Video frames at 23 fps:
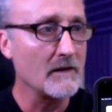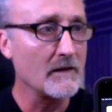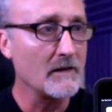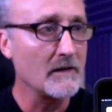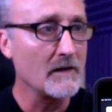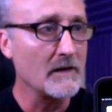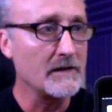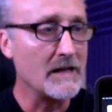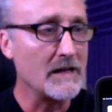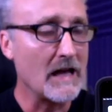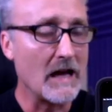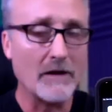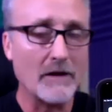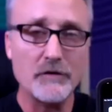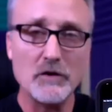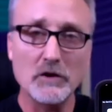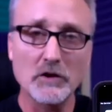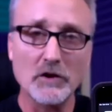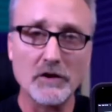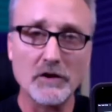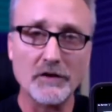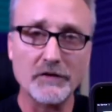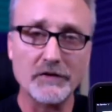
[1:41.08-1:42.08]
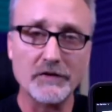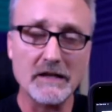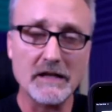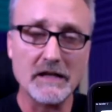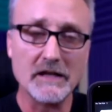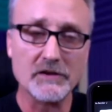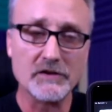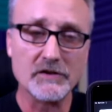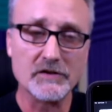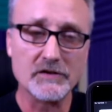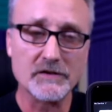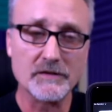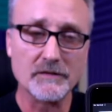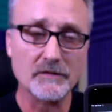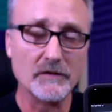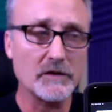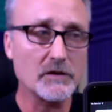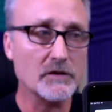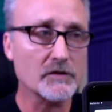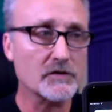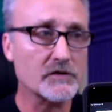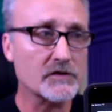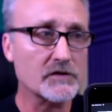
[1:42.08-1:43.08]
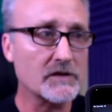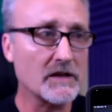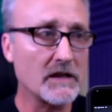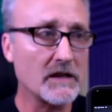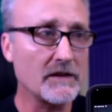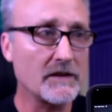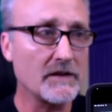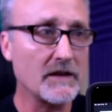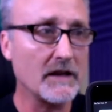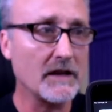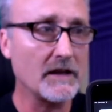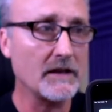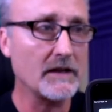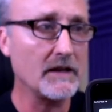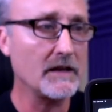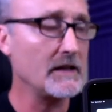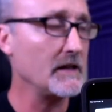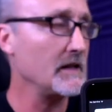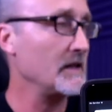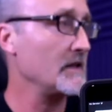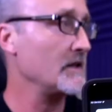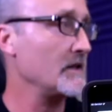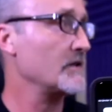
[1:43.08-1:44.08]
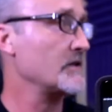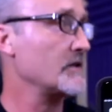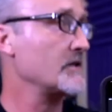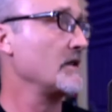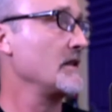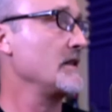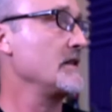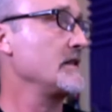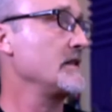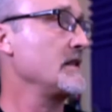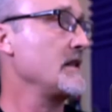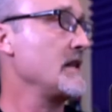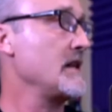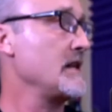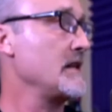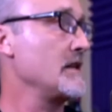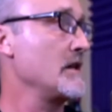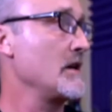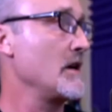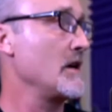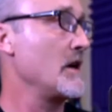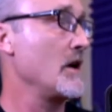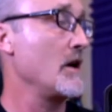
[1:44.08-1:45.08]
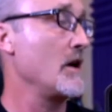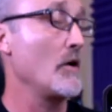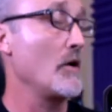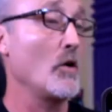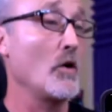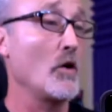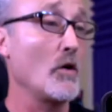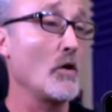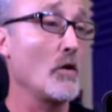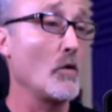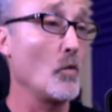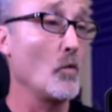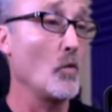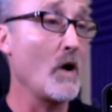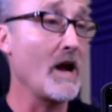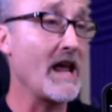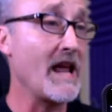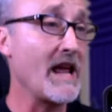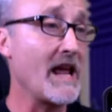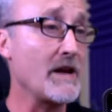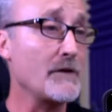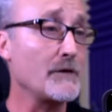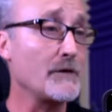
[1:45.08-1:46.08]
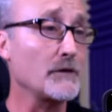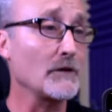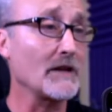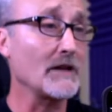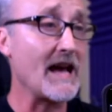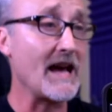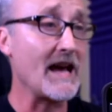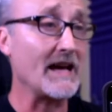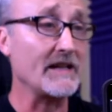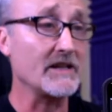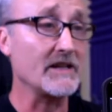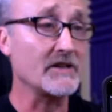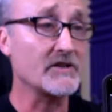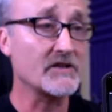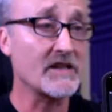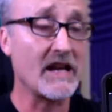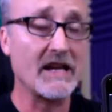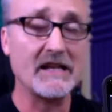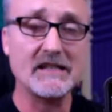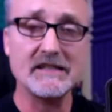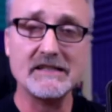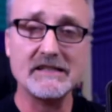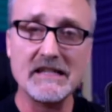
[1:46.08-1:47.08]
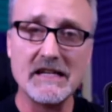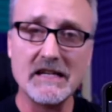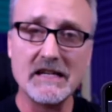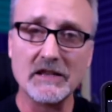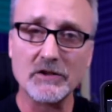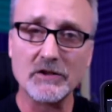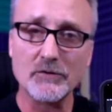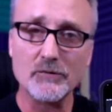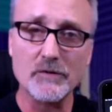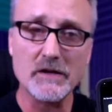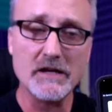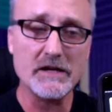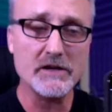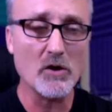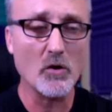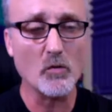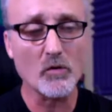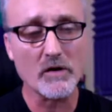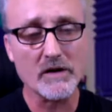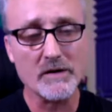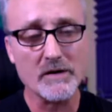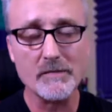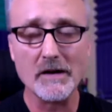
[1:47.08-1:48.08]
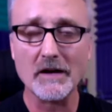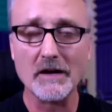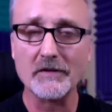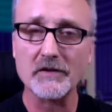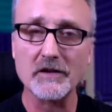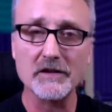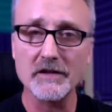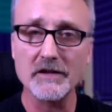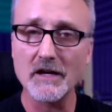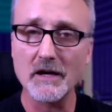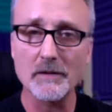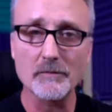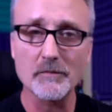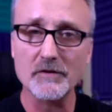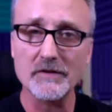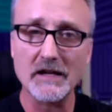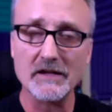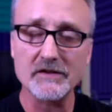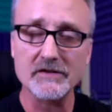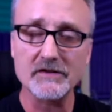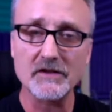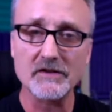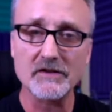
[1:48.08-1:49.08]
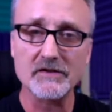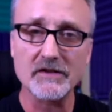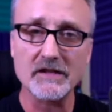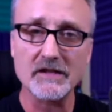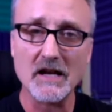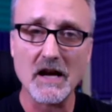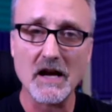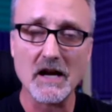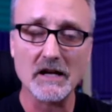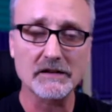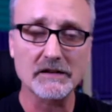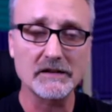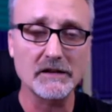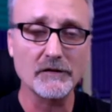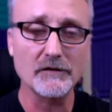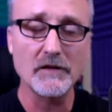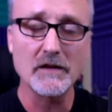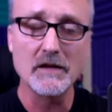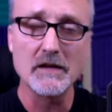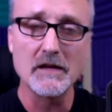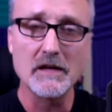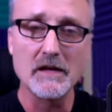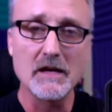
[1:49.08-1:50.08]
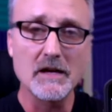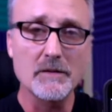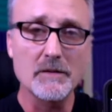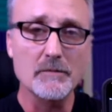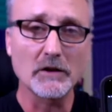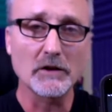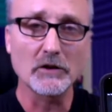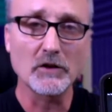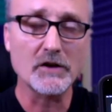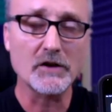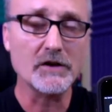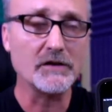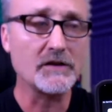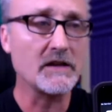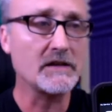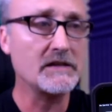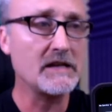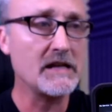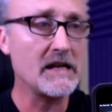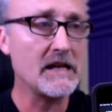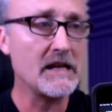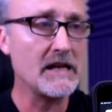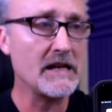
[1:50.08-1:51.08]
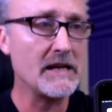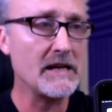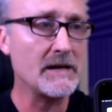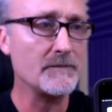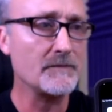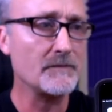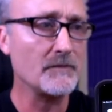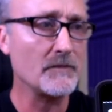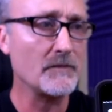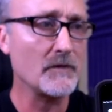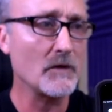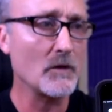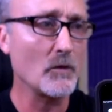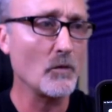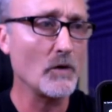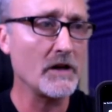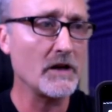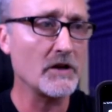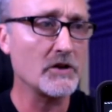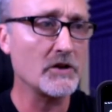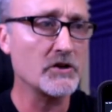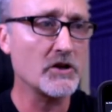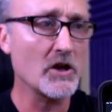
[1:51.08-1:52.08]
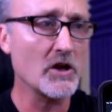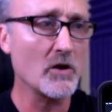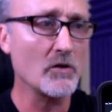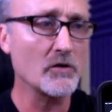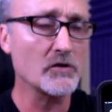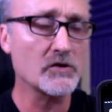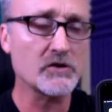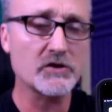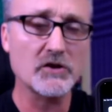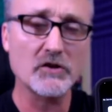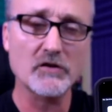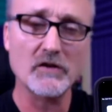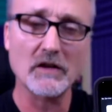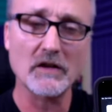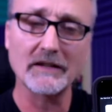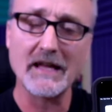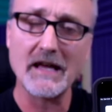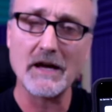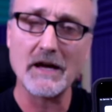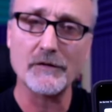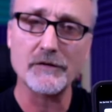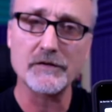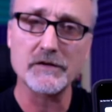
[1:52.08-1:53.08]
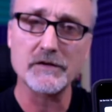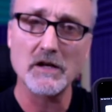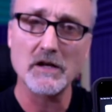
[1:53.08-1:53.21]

Now, if you look at this, you'll see that it is indeed way flat. It's saying D3, don't worry about the number, that's just the octave. But look at the D when it shows to the left